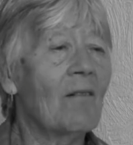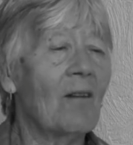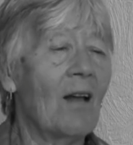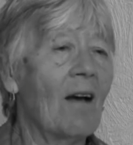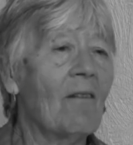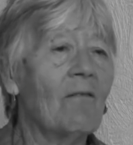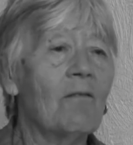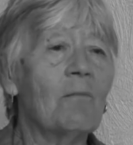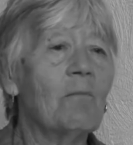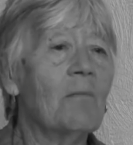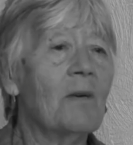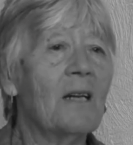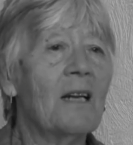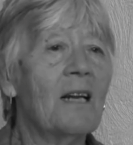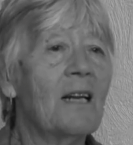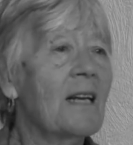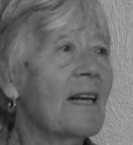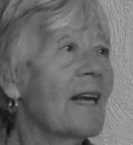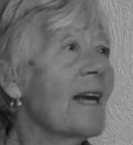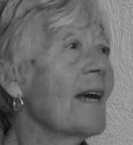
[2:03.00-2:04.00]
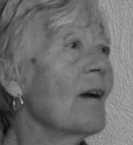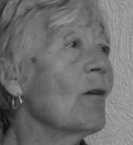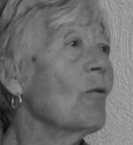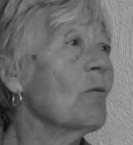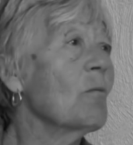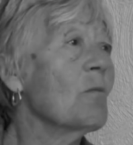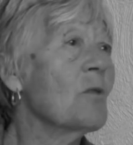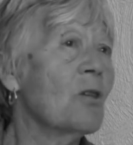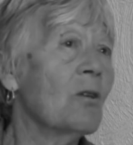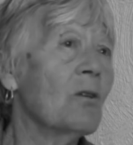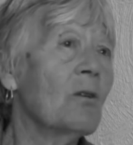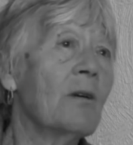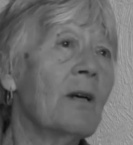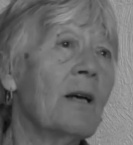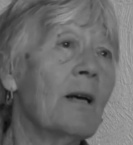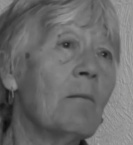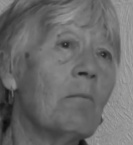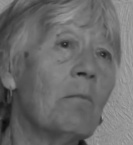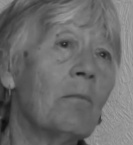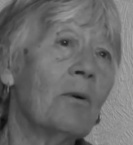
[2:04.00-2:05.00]
having been any help to
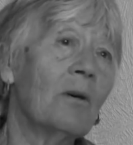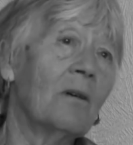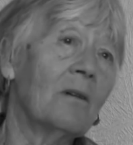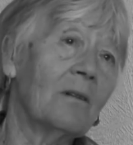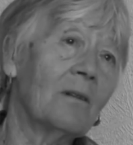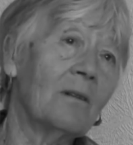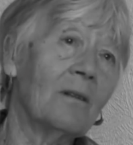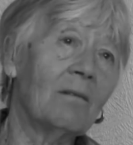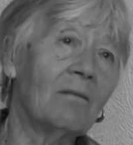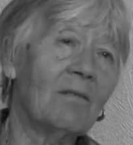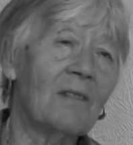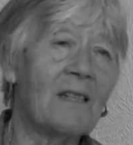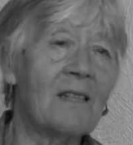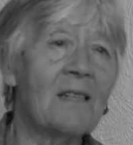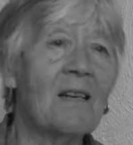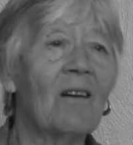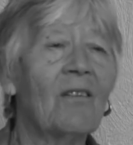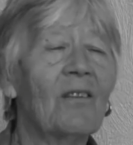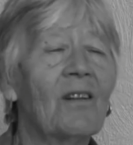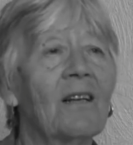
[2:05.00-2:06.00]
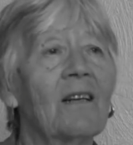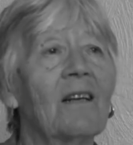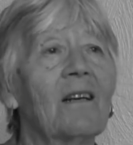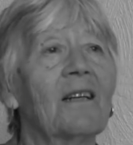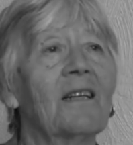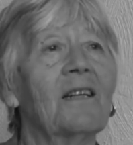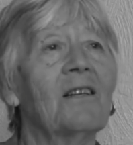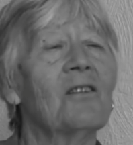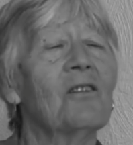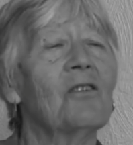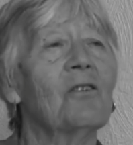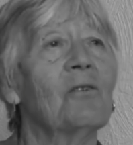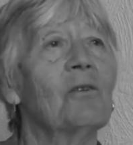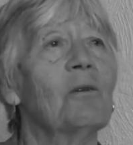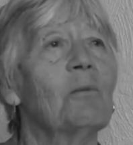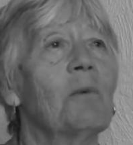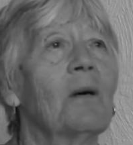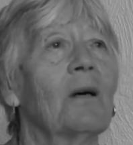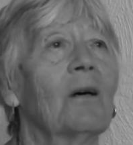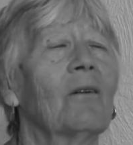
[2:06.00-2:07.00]
him, but there's nothing I can do
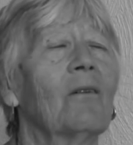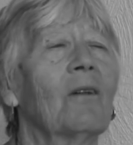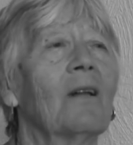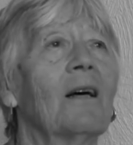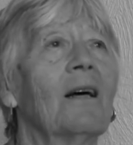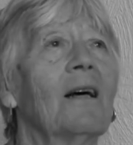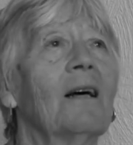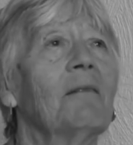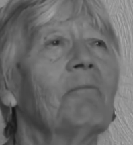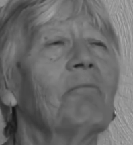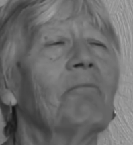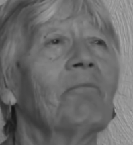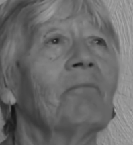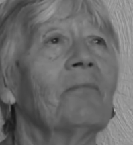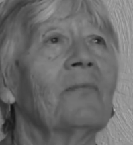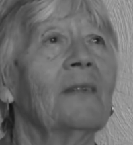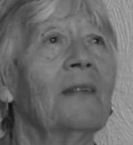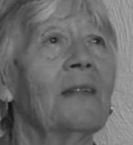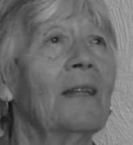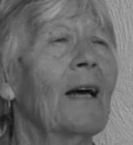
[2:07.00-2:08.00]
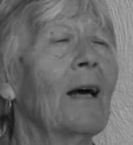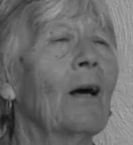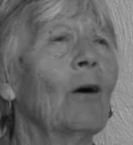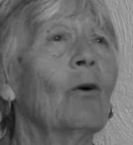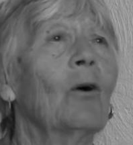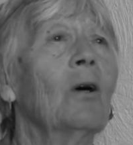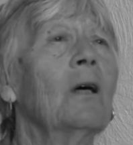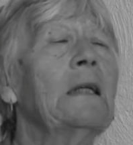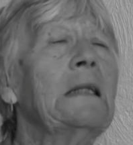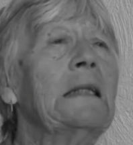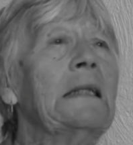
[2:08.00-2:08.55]
about that now.